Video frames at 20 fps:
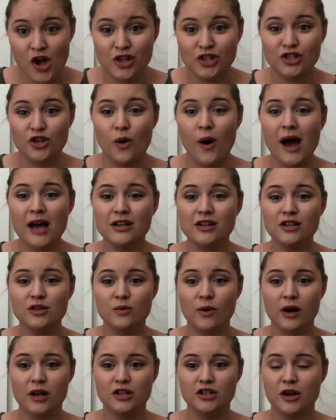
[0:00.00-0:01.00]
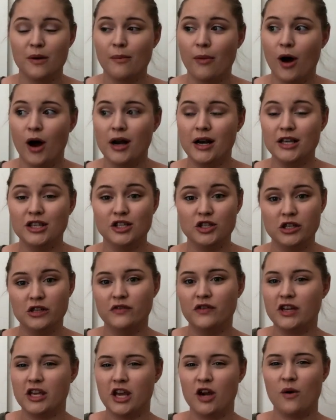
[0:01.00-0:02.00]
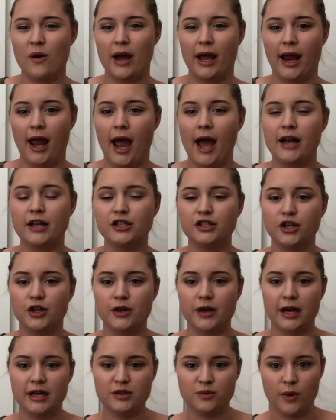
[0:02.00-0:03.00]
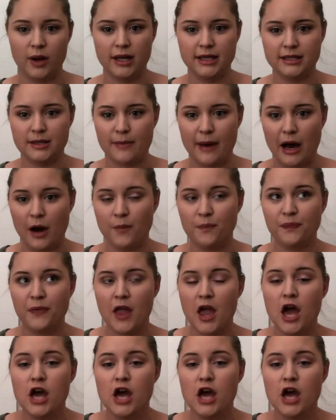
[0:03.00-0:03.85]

So I just want to jump on and do a video and kind of show you guys what it's about.